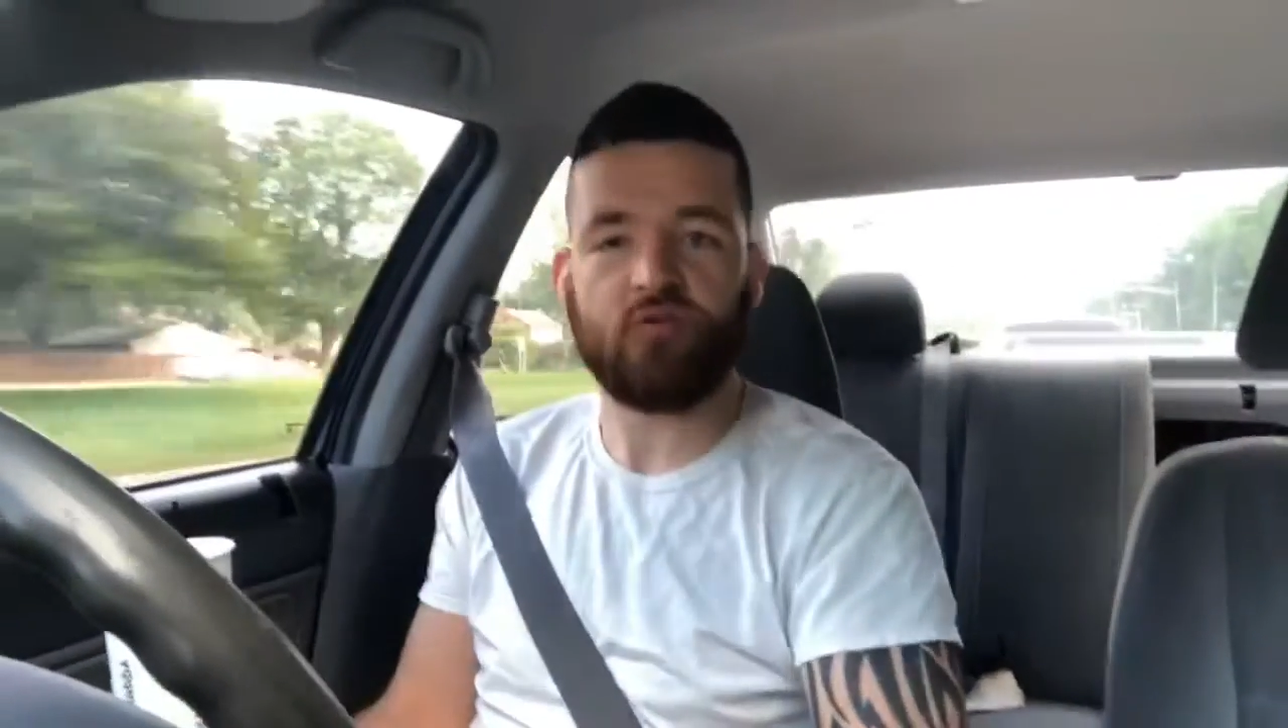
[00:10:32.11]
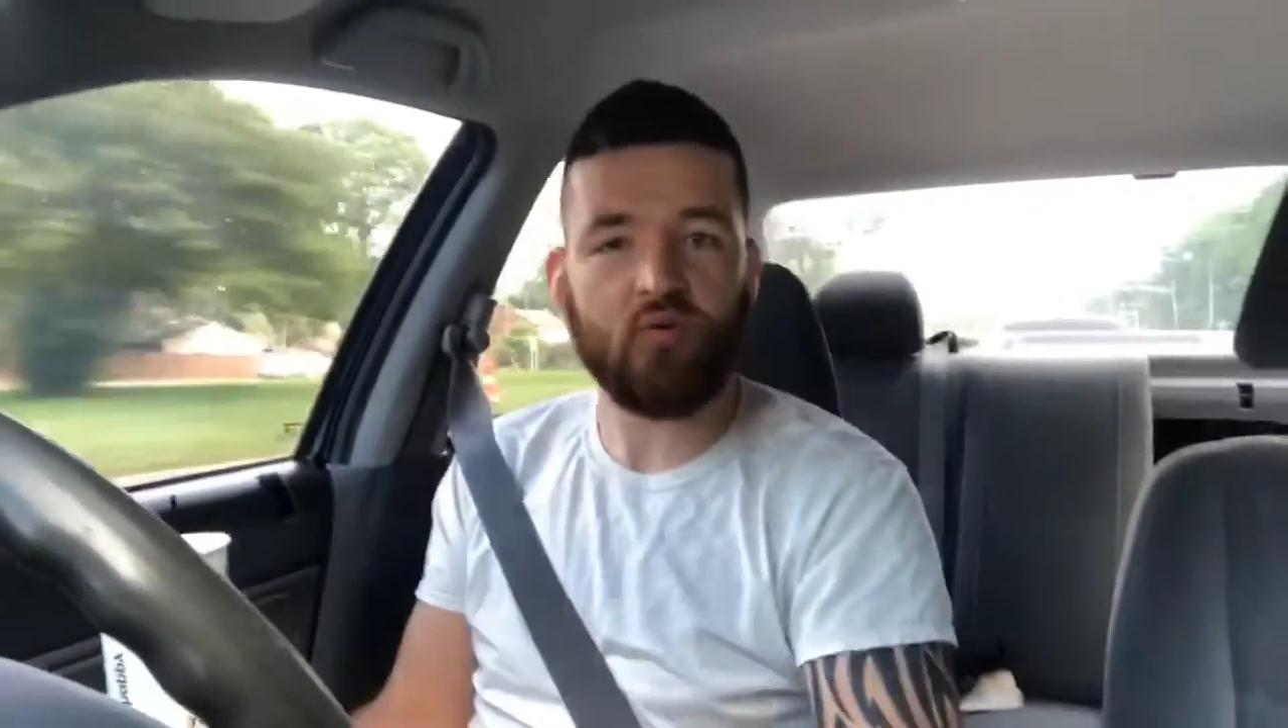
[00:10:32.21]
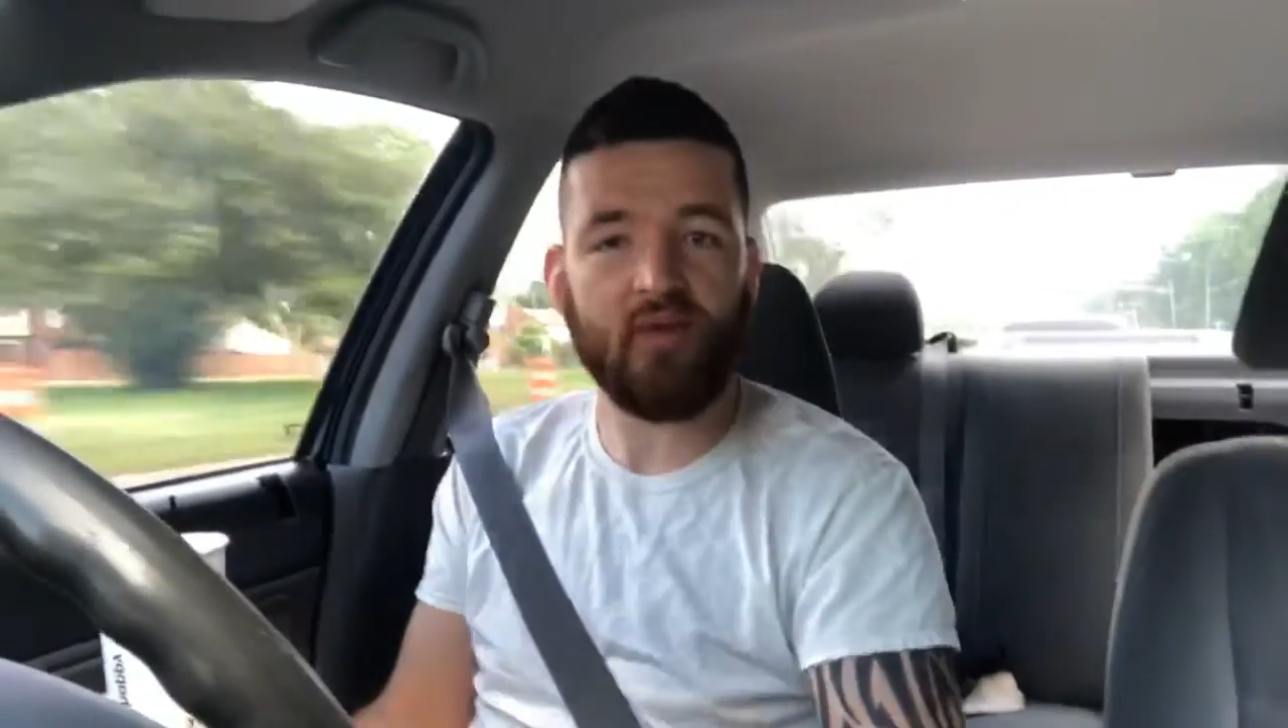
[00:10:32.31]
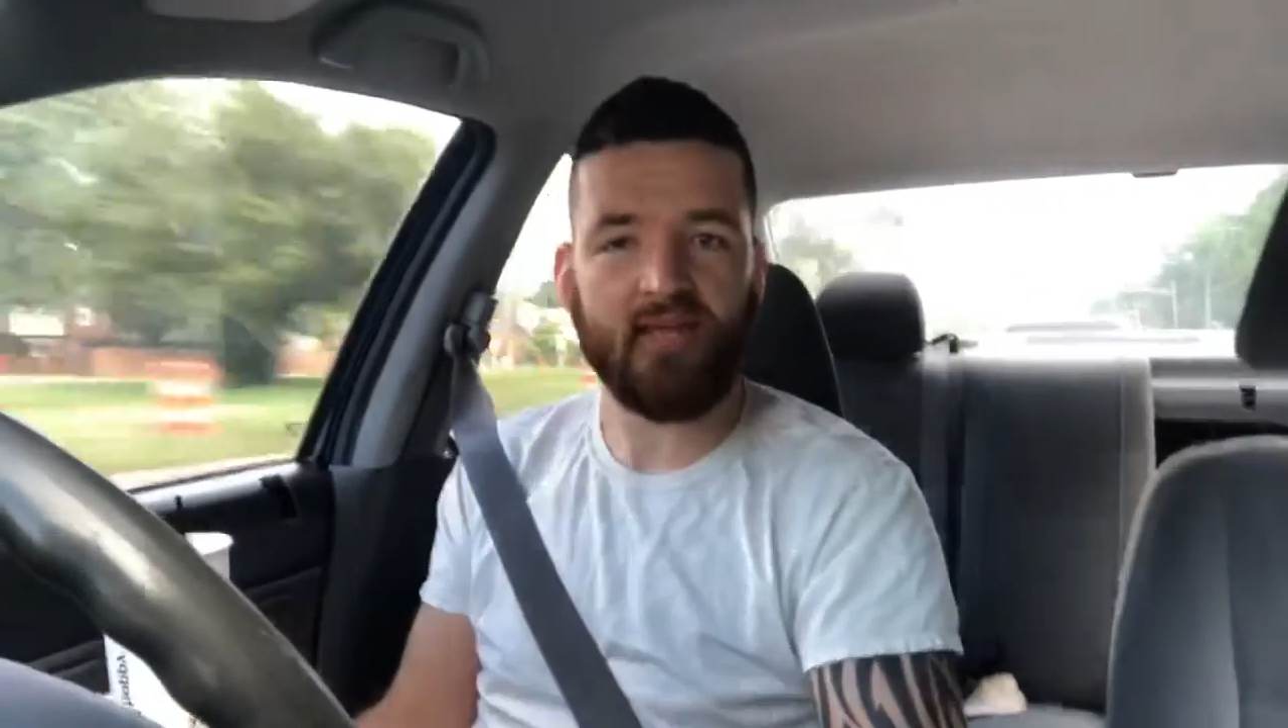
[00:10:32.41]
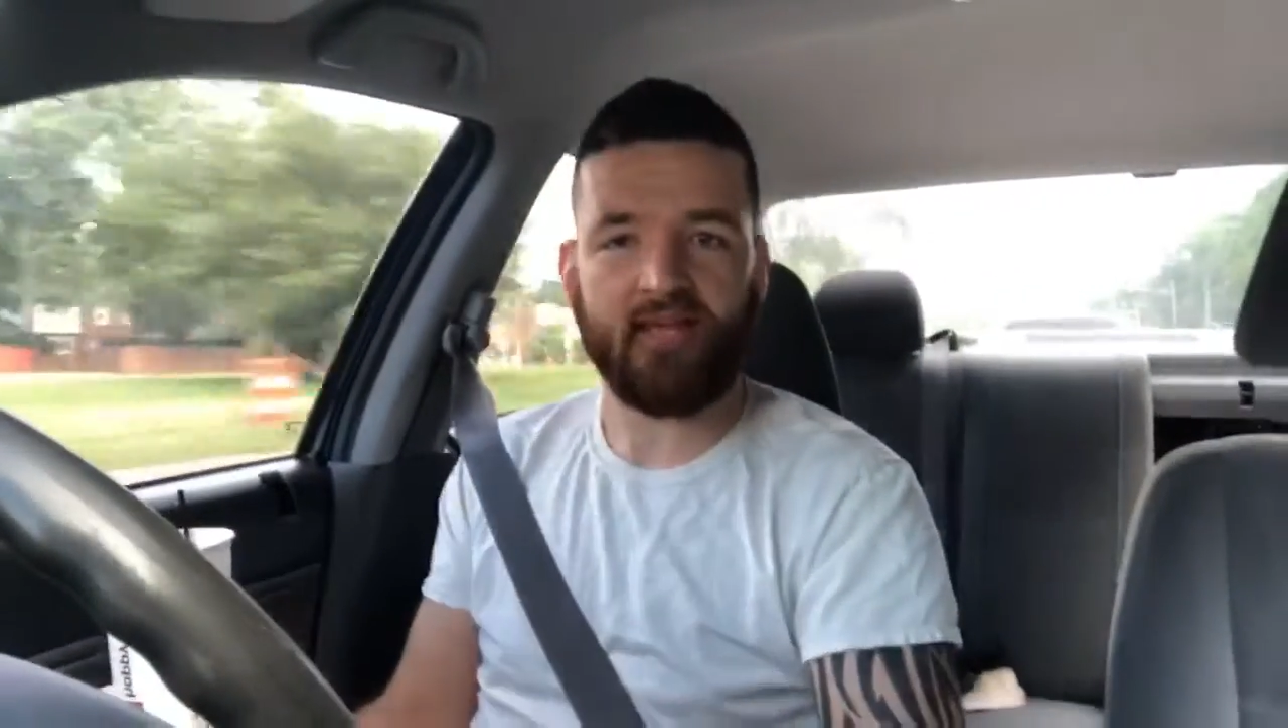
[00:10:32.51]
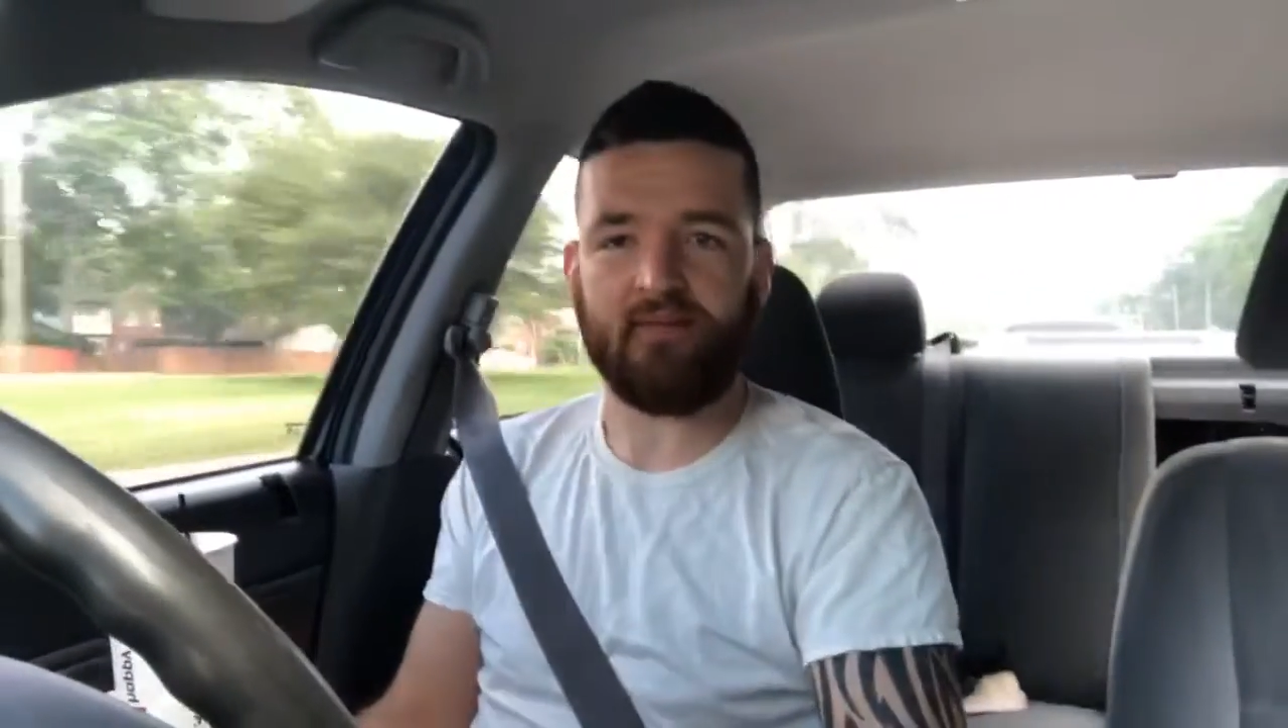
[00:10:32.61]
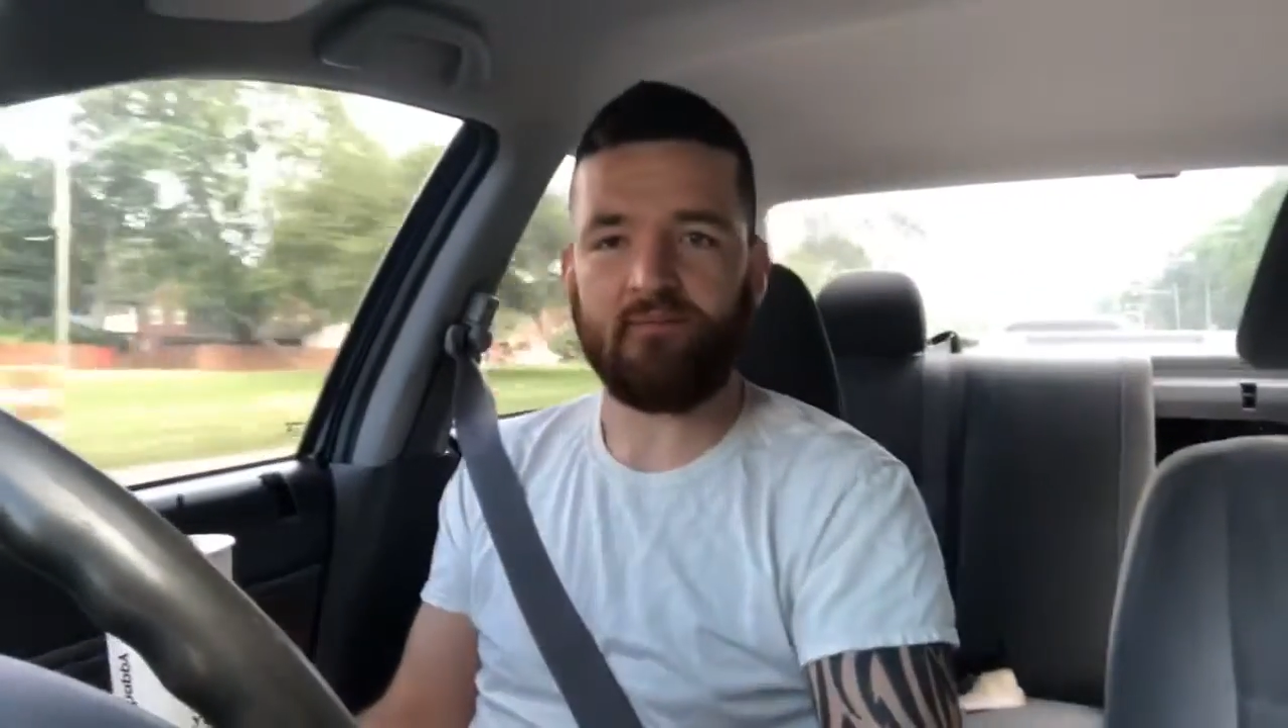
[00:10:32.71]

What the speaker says: doing it?